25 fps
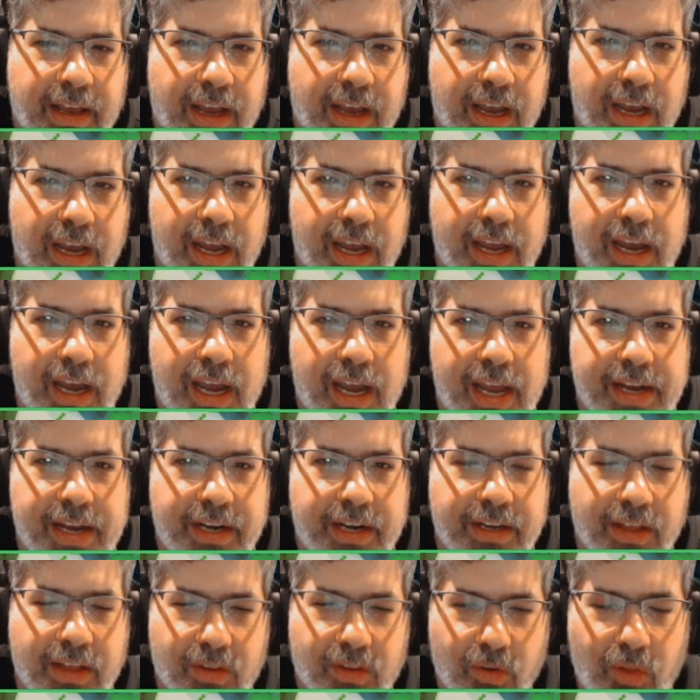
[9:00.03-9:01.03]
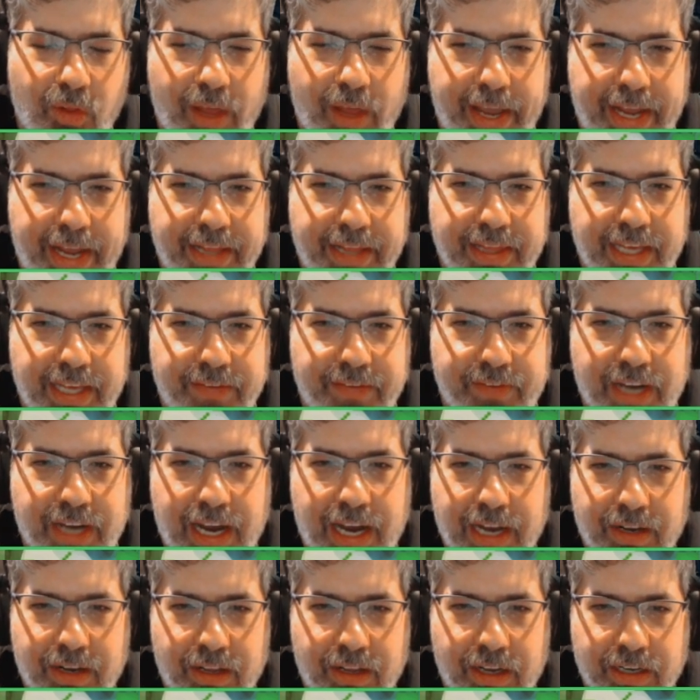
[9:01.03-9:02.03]
In another lane, they've
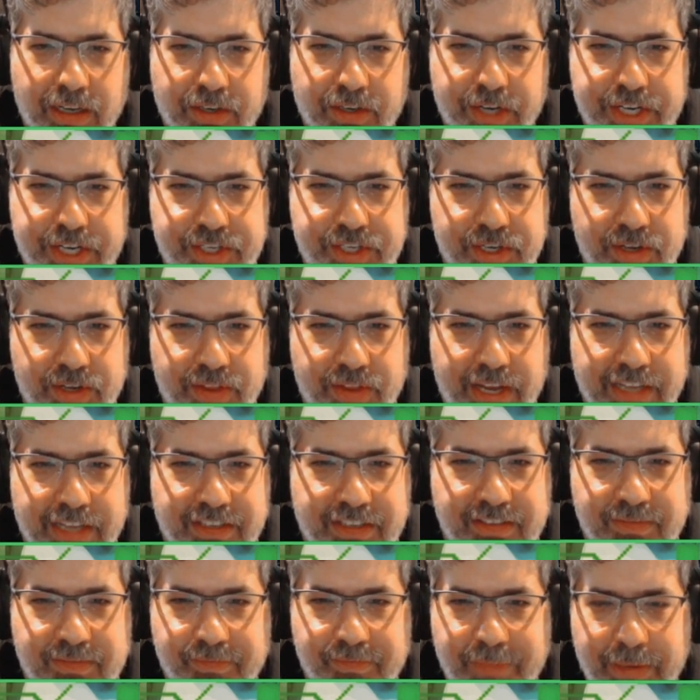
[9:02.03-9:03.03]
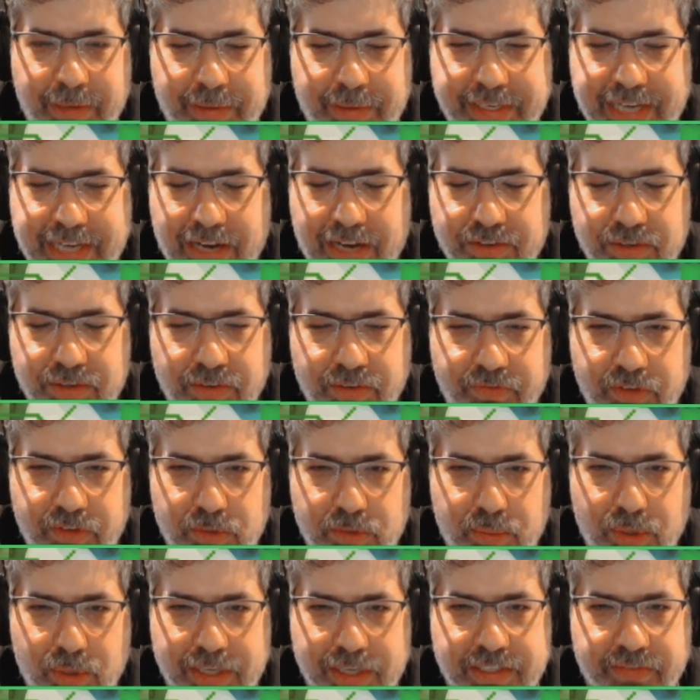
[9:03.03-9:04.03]
got a creature that's maybe down to a
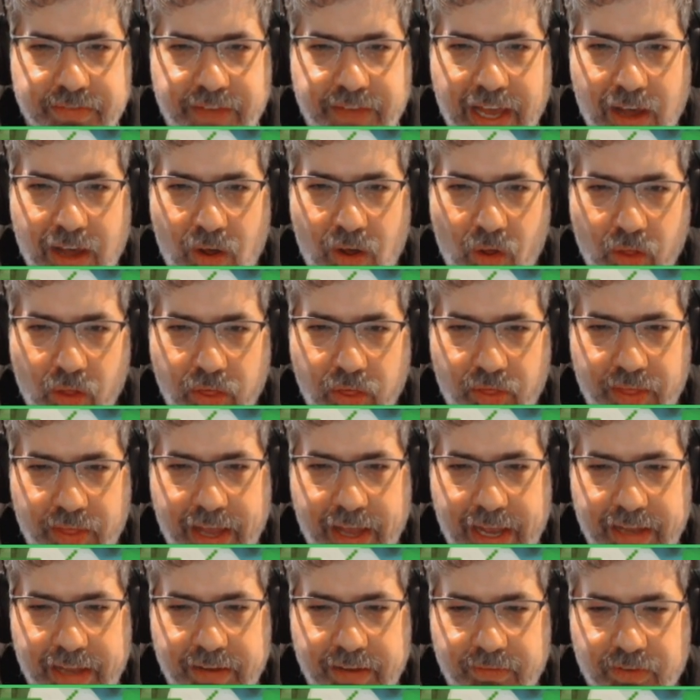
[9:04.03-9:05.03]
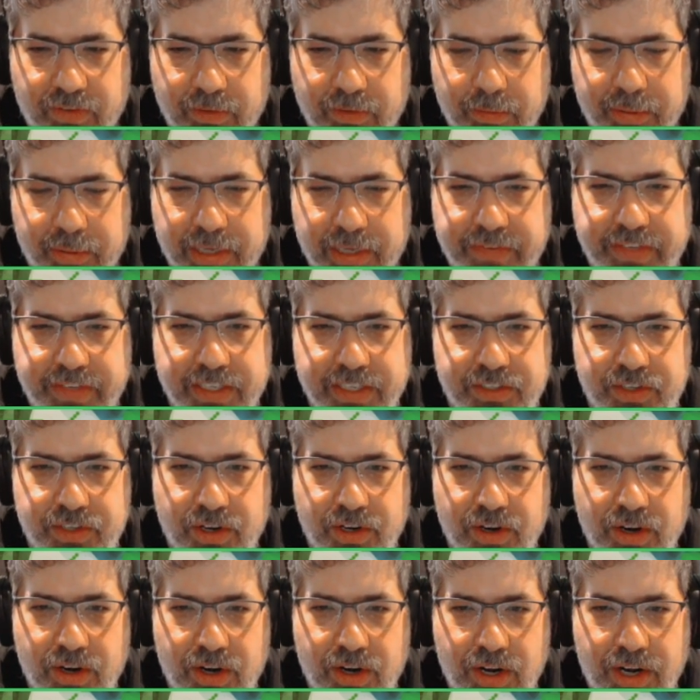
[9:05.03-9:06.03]
few points of health that from a previous
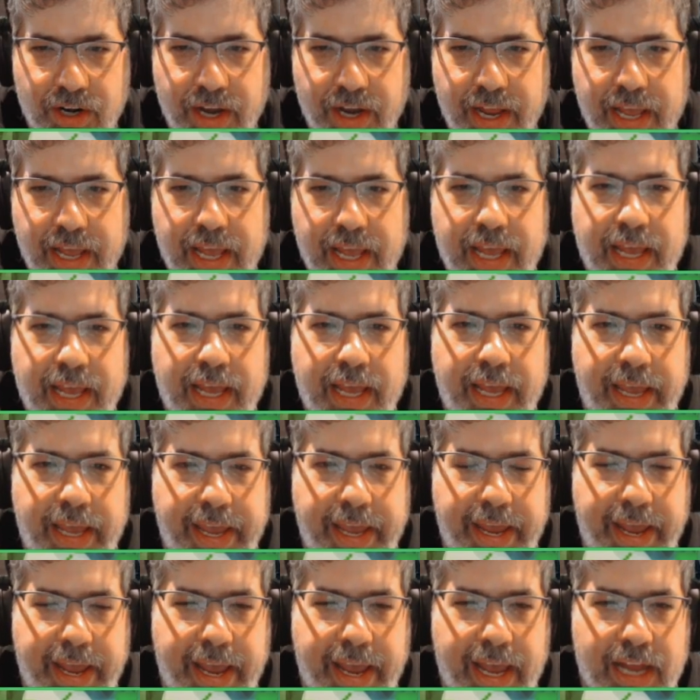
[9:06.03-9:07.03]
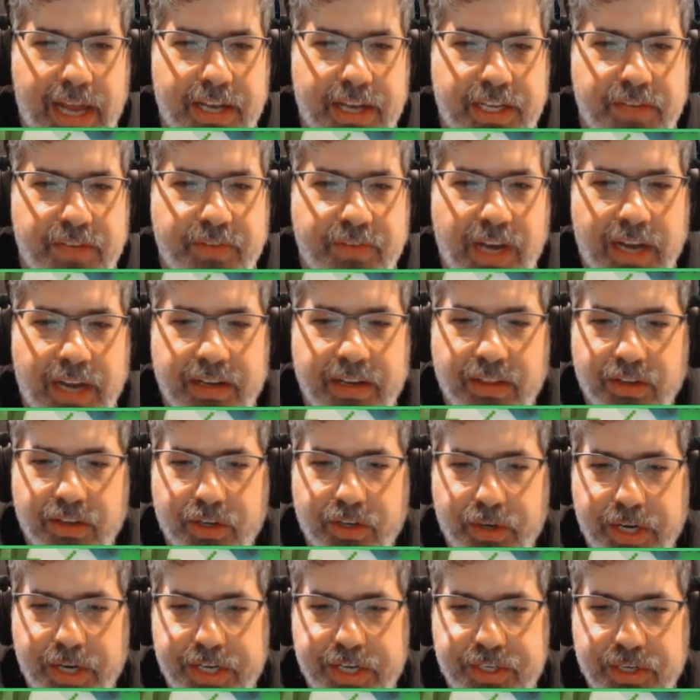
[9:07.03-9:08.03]
turn, and you've got another
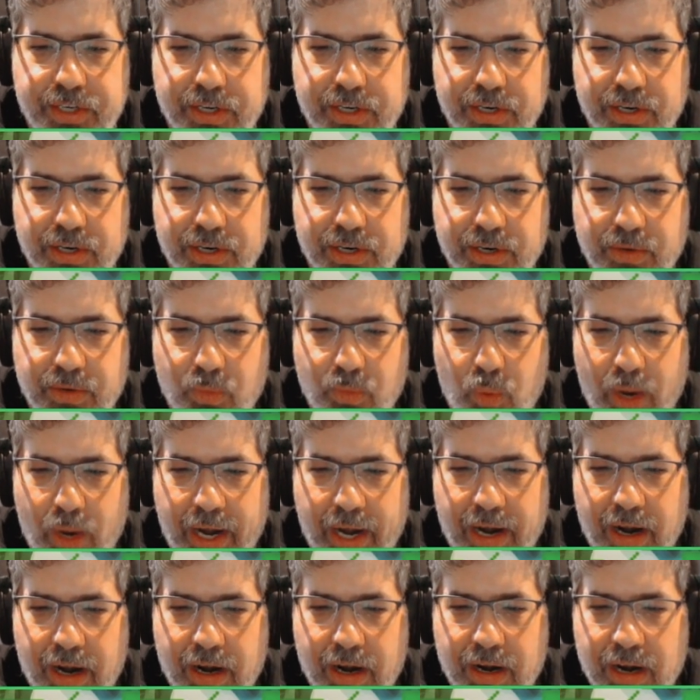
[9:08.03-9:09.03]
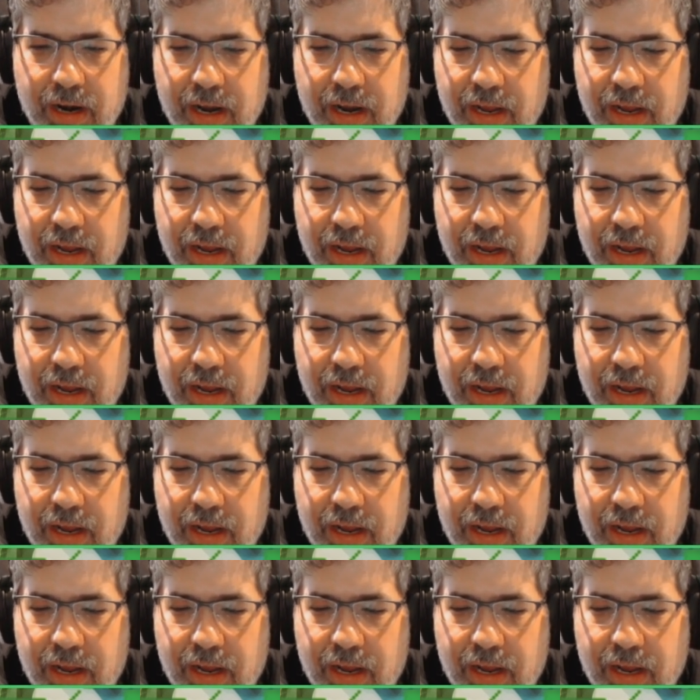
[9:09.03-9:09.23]
creature where,